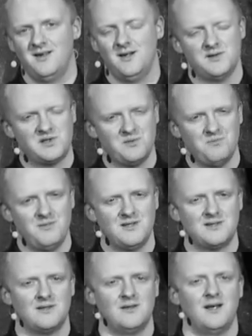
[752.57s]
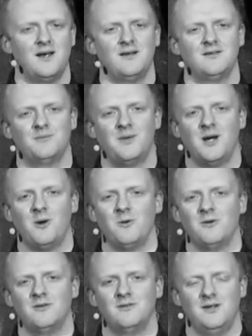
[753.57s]
and submits to that
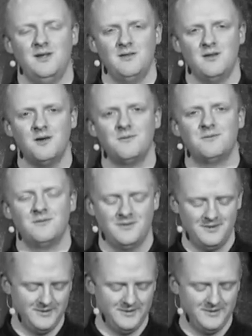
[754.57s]
power in love.